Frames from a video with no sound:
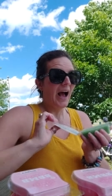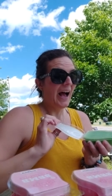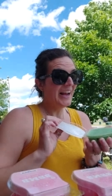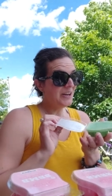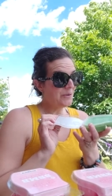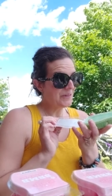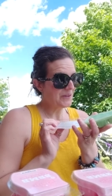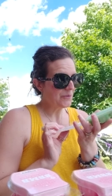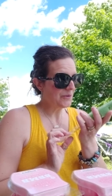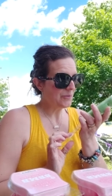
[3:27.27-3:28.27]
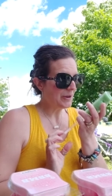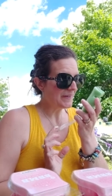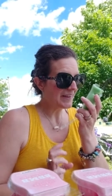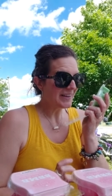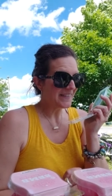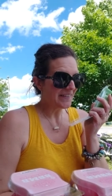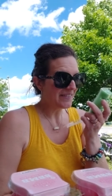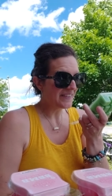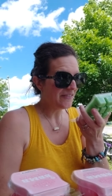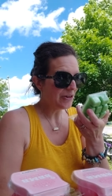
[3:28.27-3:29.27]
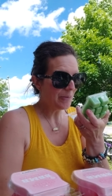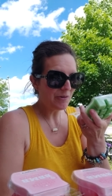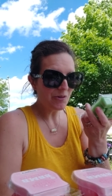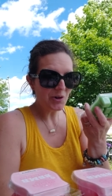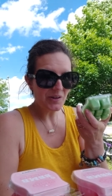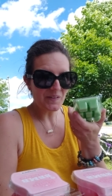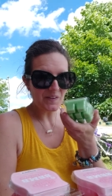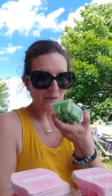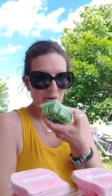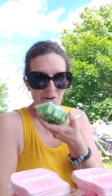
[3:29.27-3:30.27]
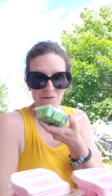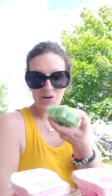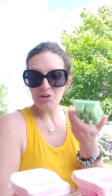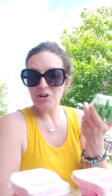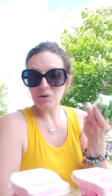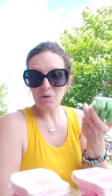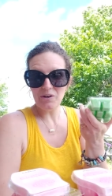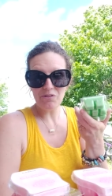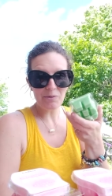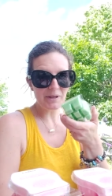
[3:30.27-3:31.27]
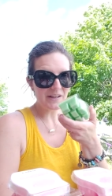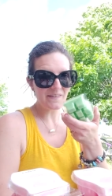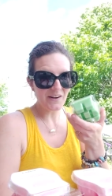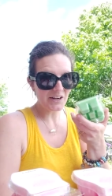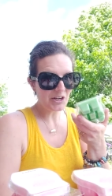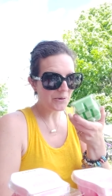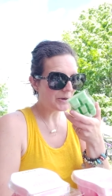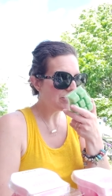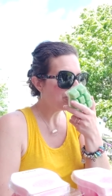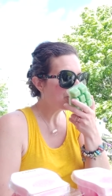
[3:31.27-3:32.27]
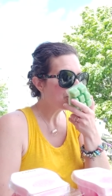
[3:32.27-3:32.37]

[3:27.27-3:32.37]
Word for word: I know what this one smells like because I've sniffed it before. This is a returning one for me. It's not a new one.